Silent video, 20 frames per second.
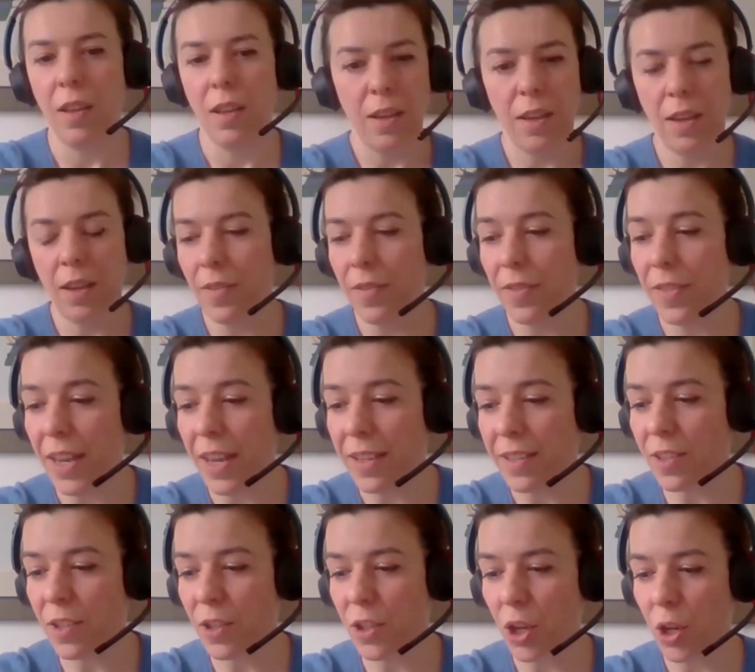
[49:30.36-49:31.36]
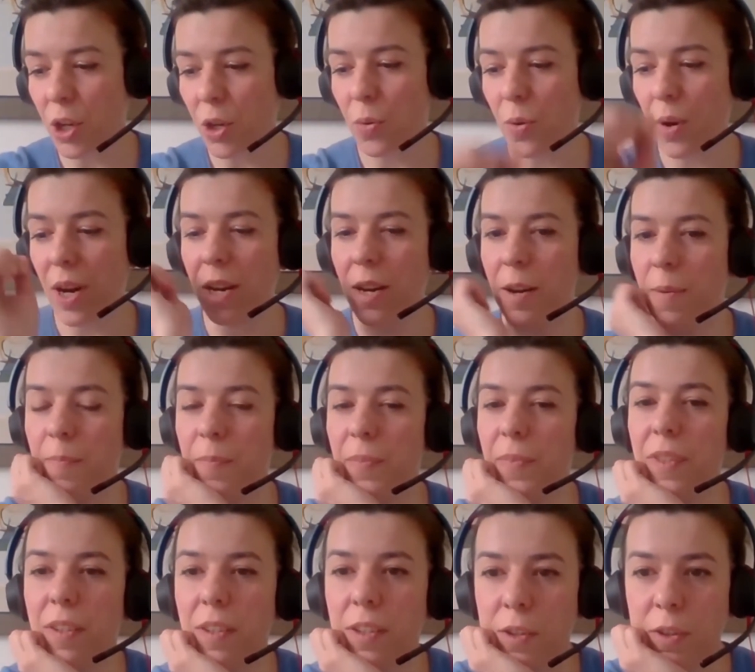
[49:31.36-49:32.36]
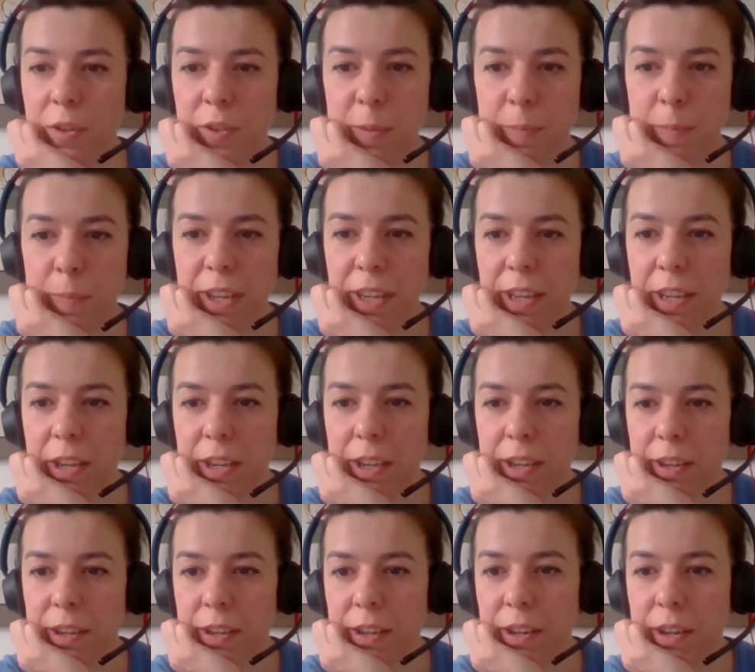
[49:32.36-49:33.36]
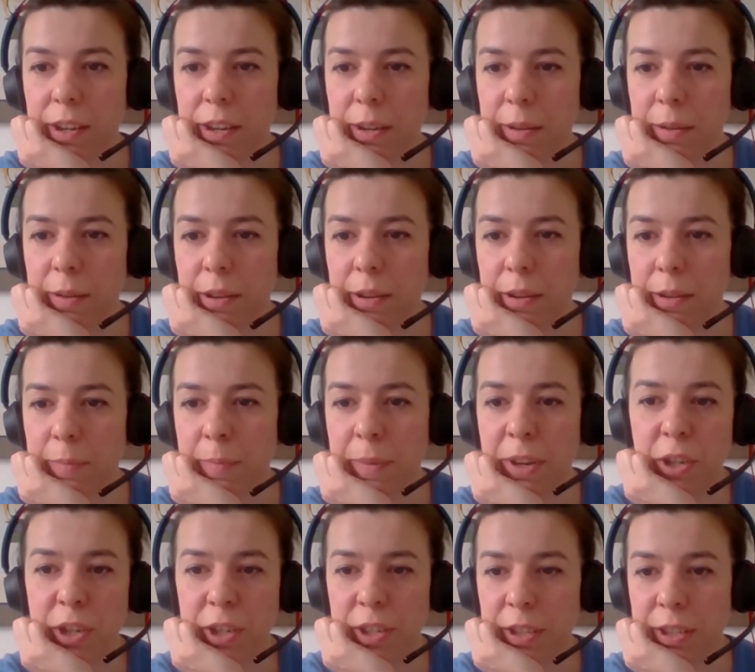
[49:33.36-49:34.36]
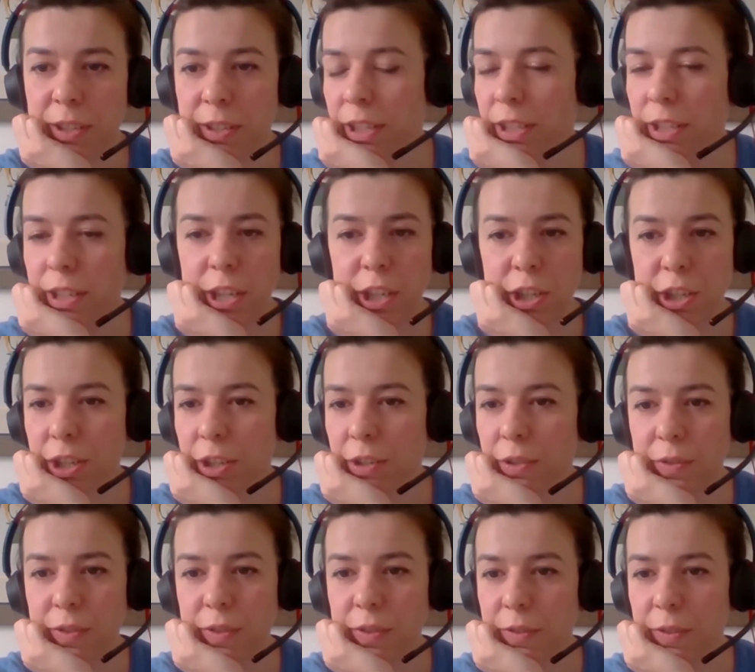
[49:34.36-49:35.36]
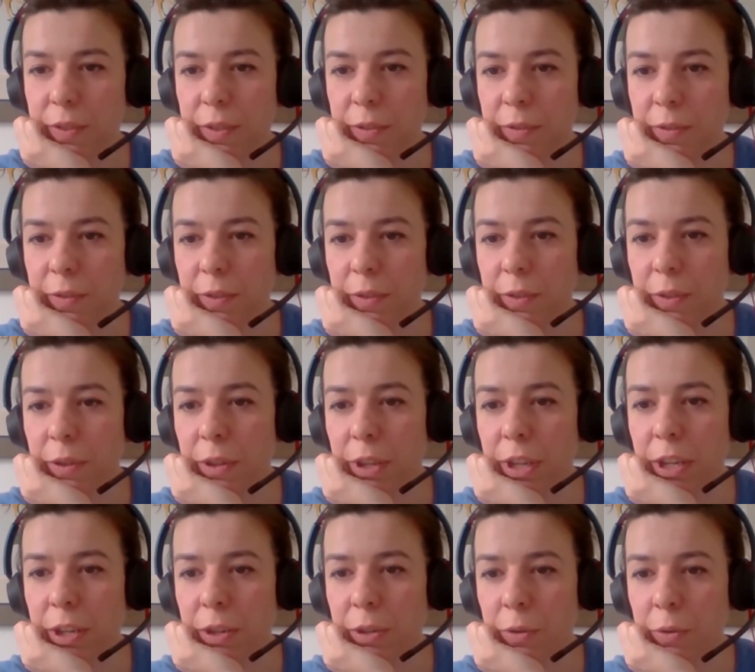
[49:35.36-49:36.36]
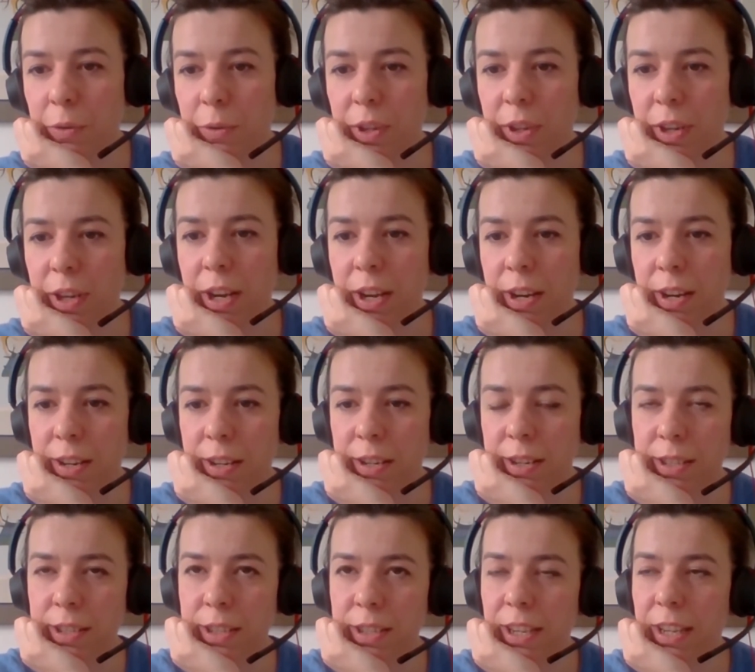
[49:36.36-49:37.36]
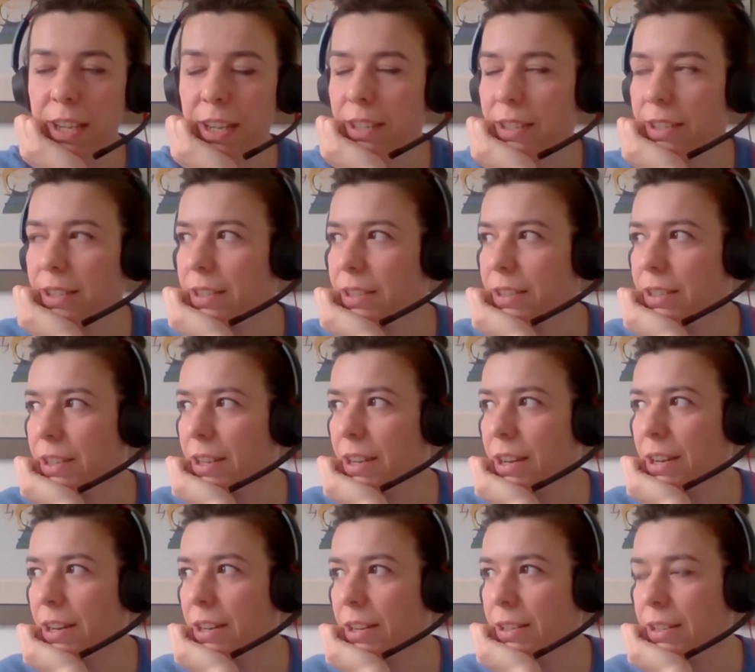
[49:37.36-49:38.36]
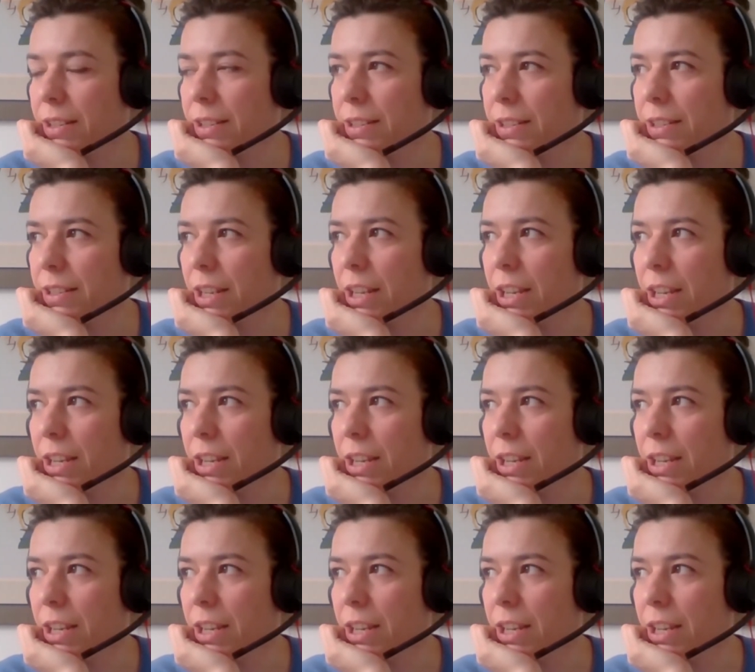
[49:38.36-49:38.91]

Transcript: Uh, thanks, Jo. Um, you know, speaking, uh, uh, mentioning issues uh, uh, in Northern Ireland and uh, Ireland